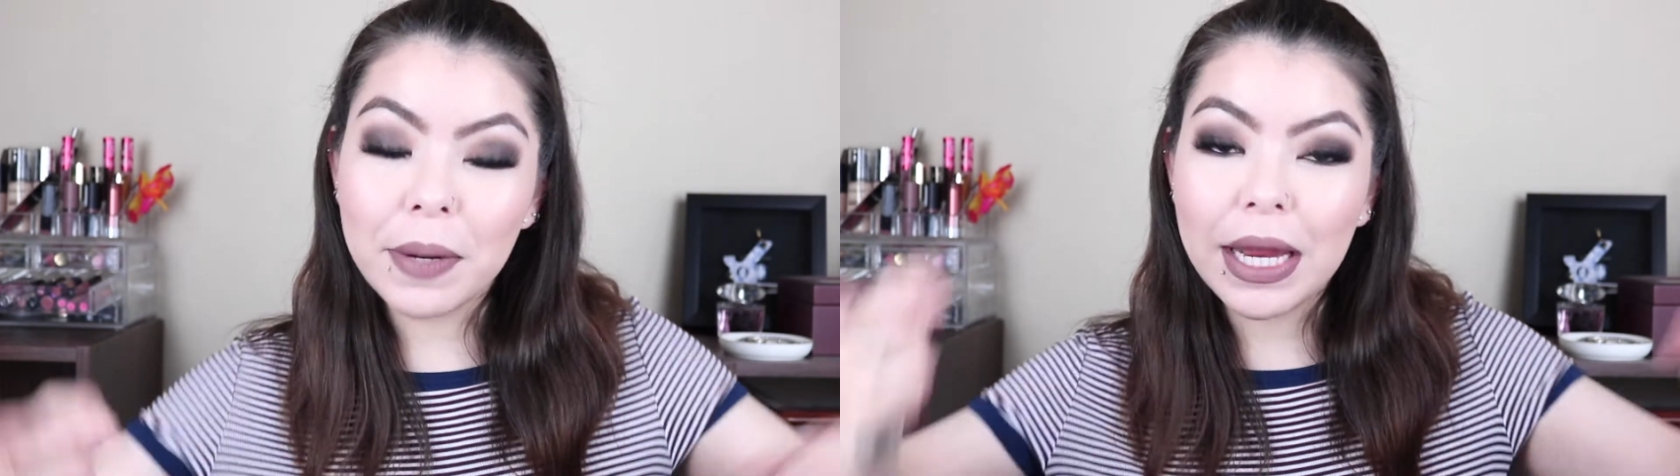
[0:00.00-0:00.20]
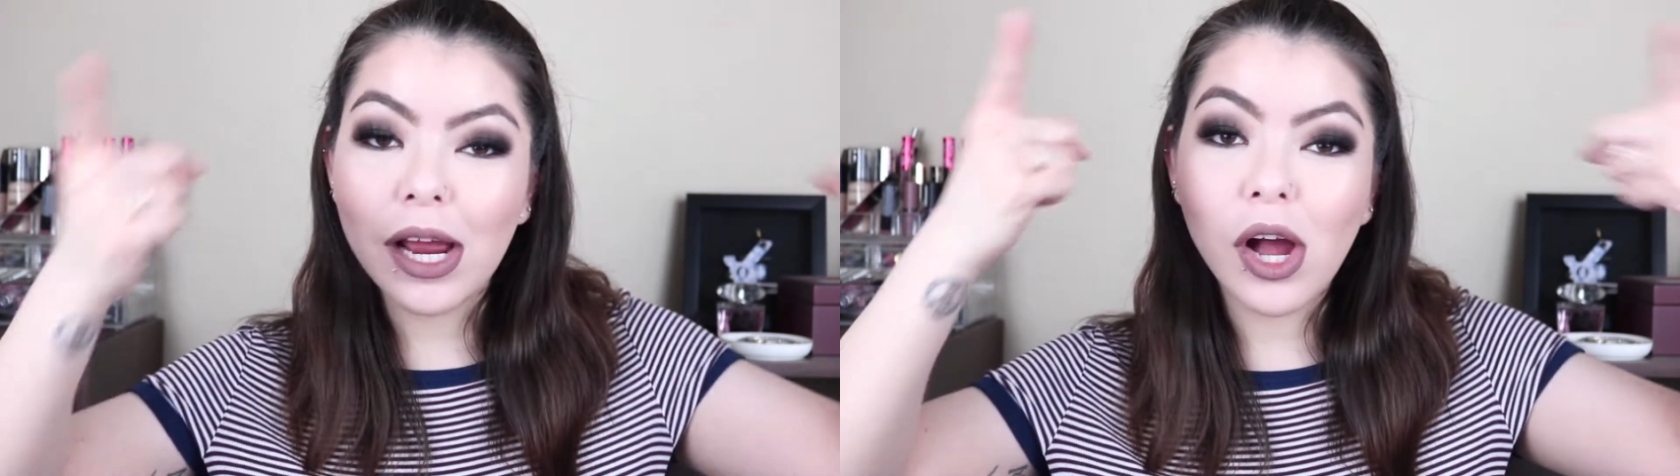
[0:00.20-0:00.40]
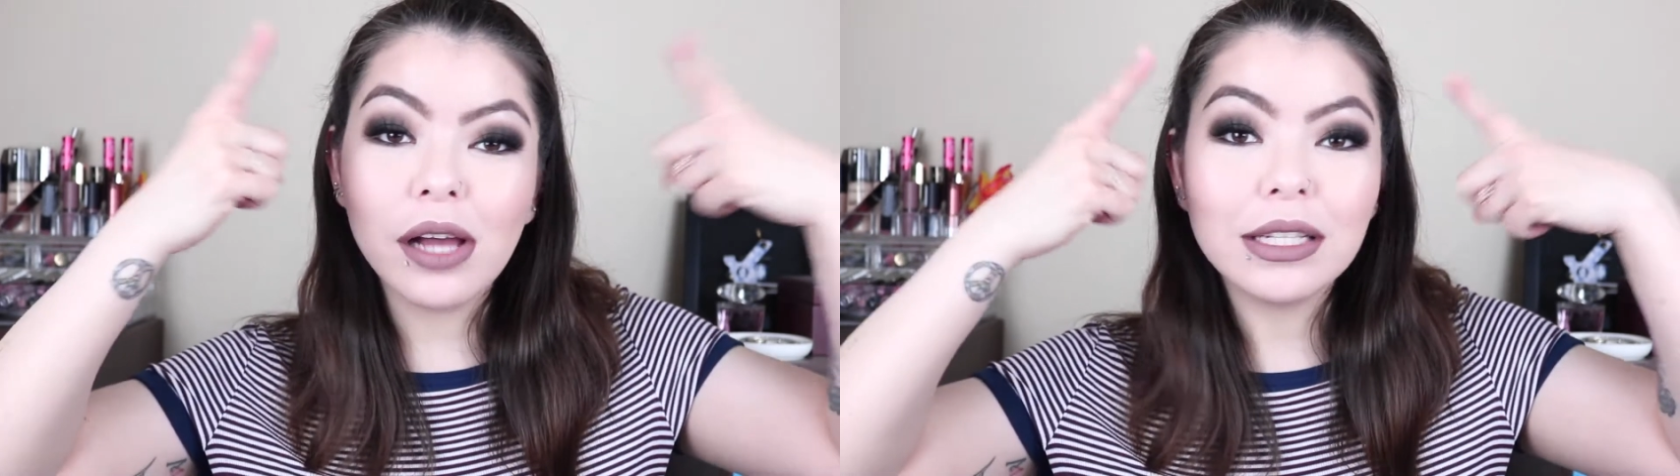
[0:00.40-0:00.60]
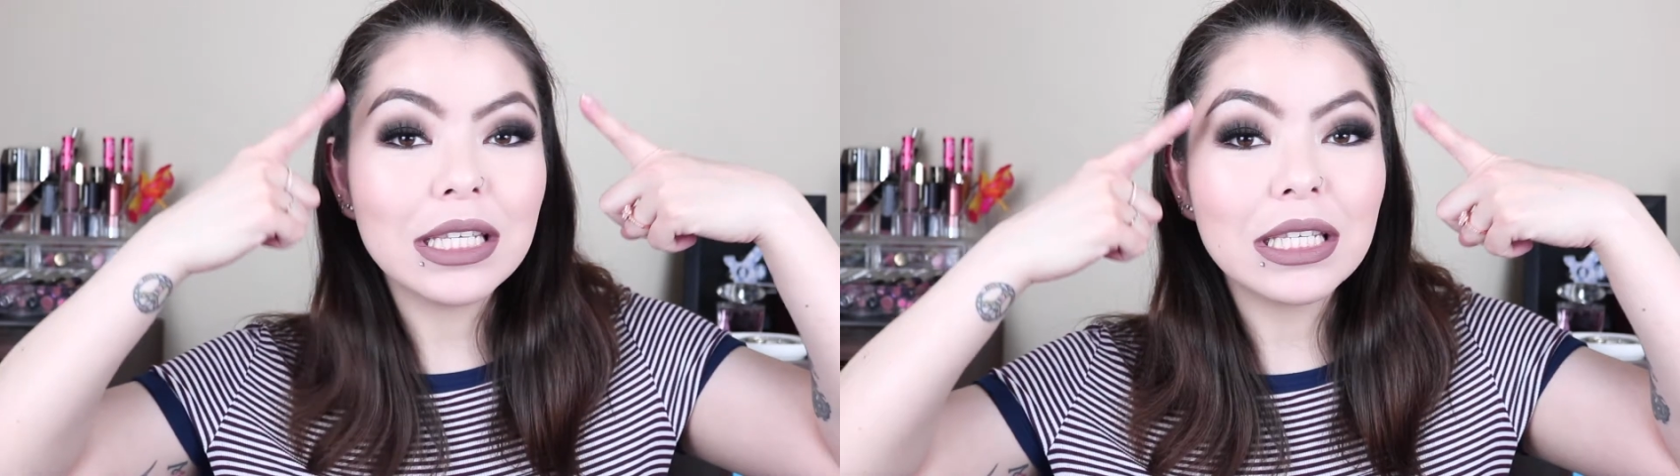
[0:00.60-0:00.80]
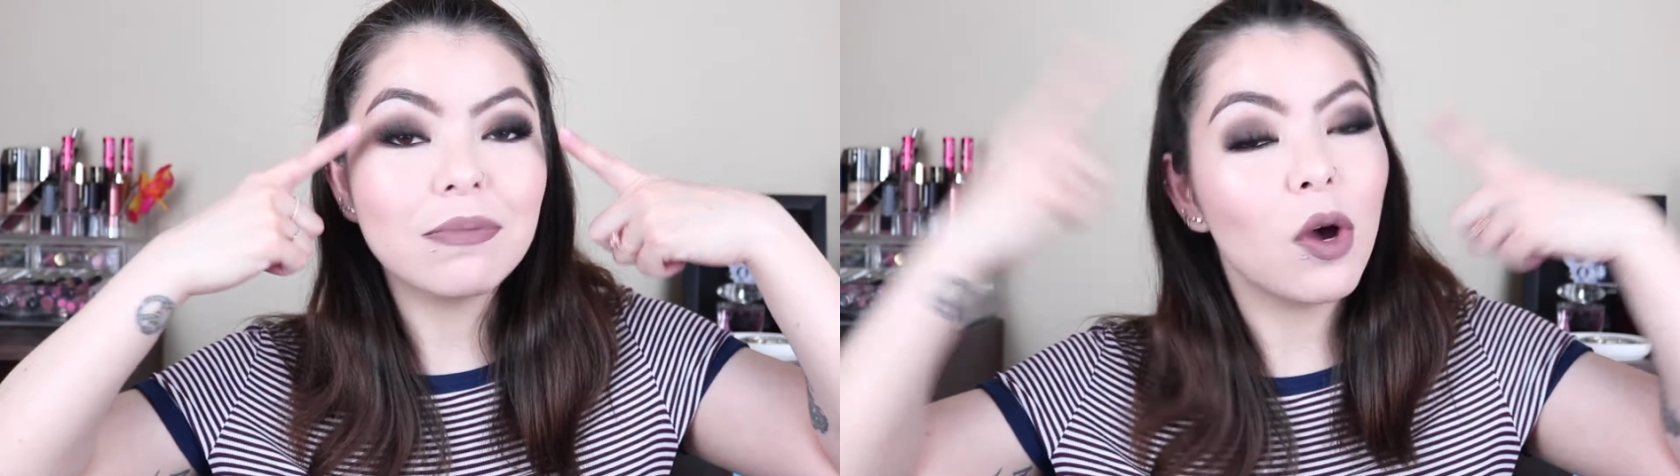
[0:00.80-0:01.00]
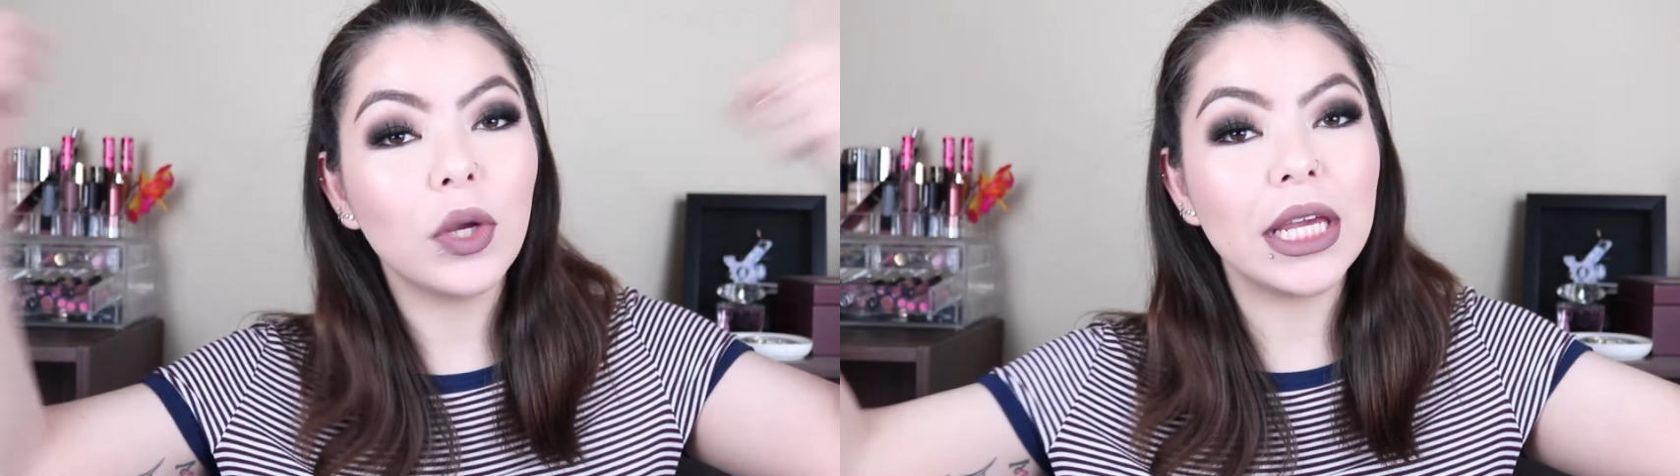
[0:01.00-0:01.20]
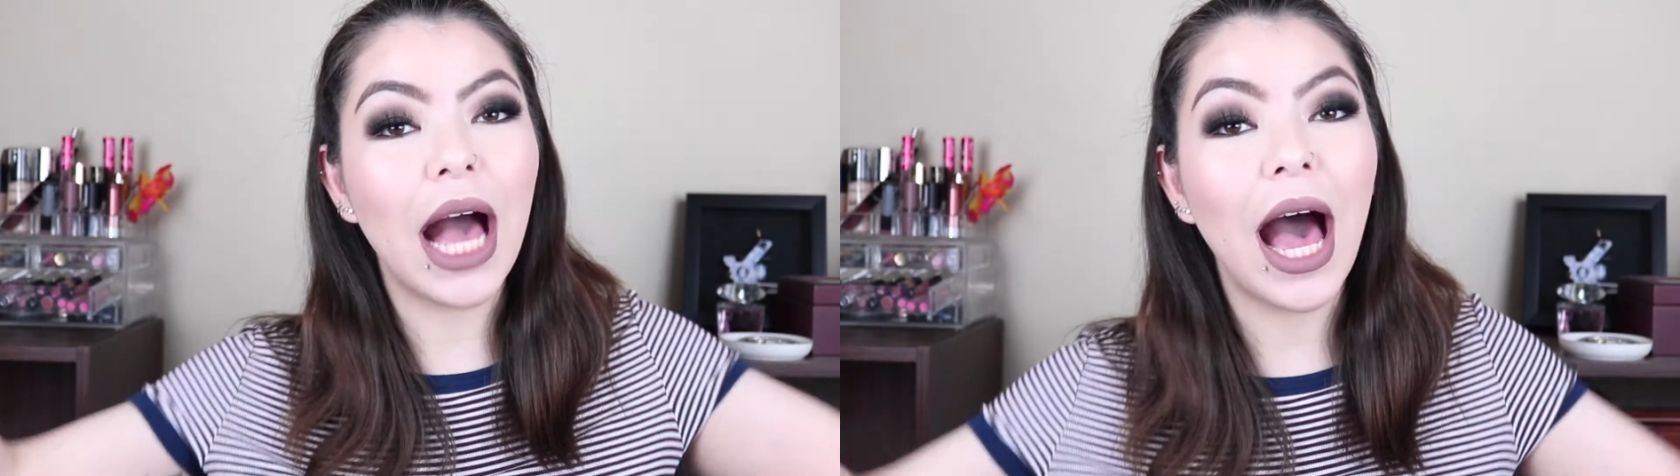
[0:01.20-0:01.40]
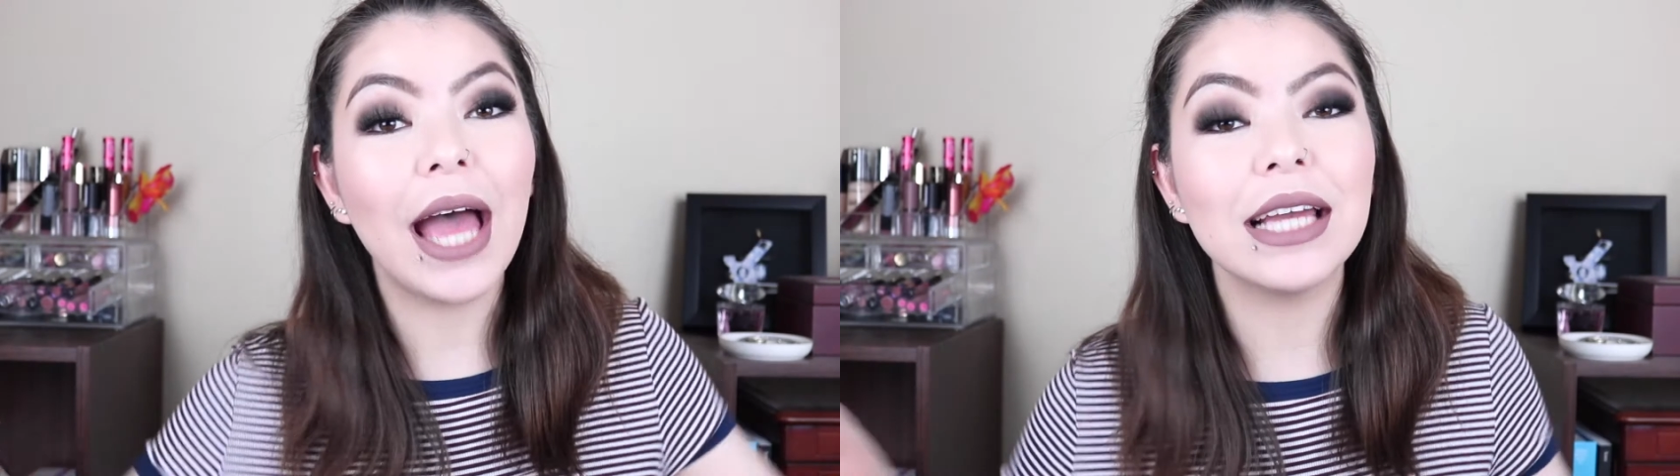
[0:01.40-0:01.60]
be on smoky
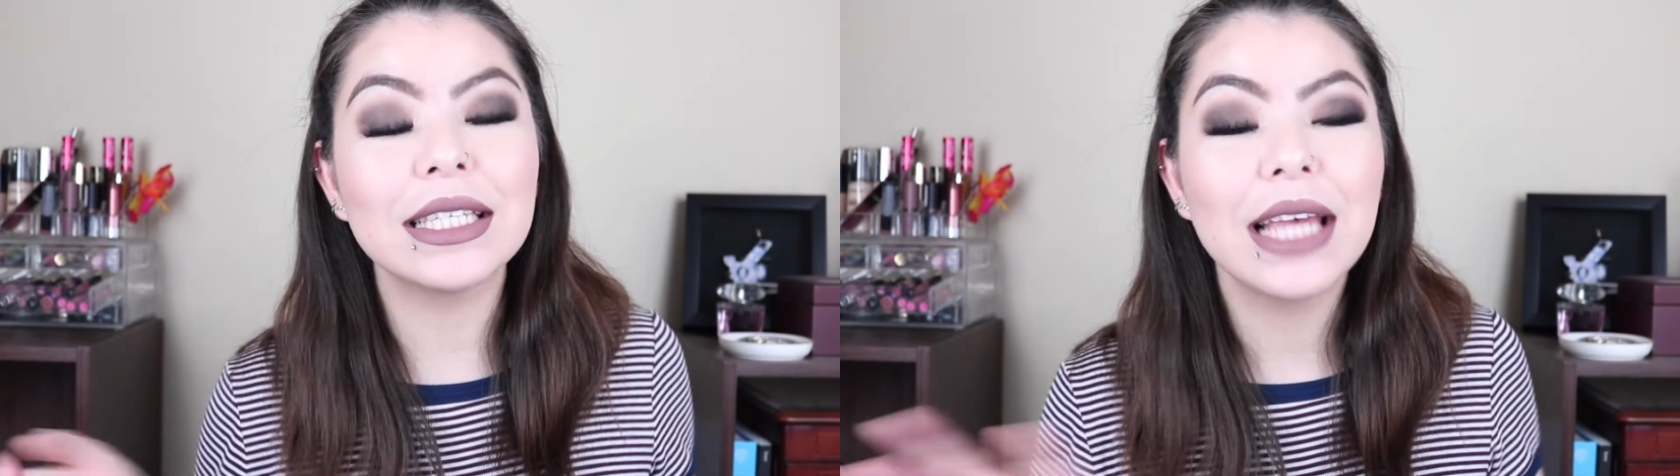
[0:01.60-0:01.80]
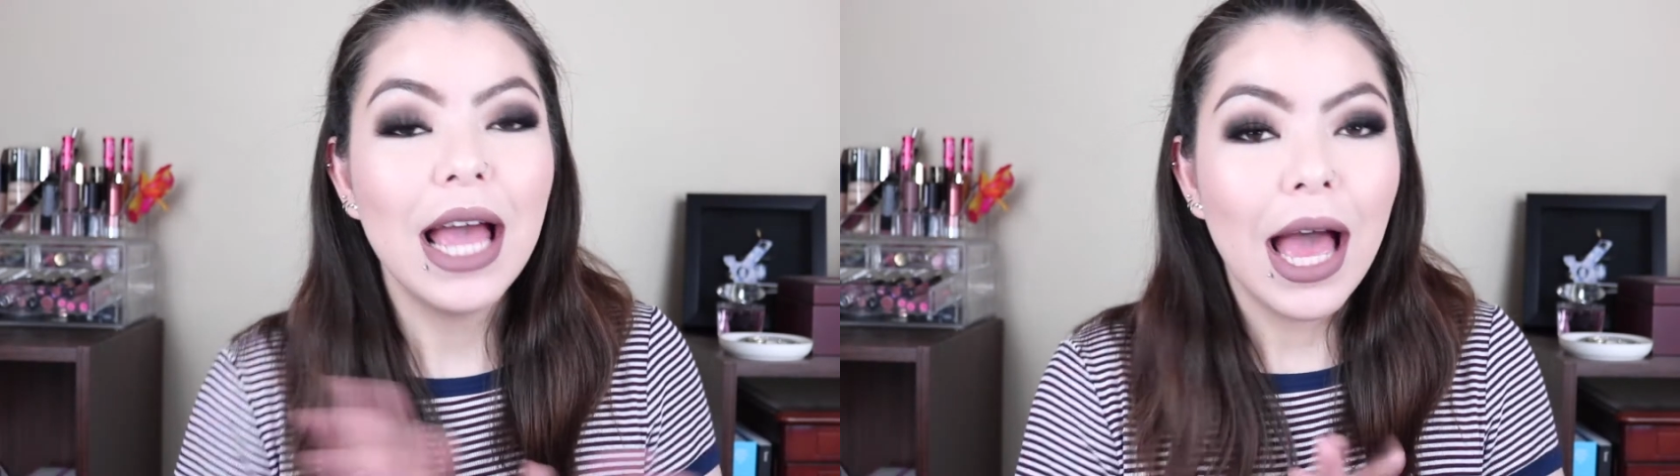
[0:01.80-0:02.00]
eyes.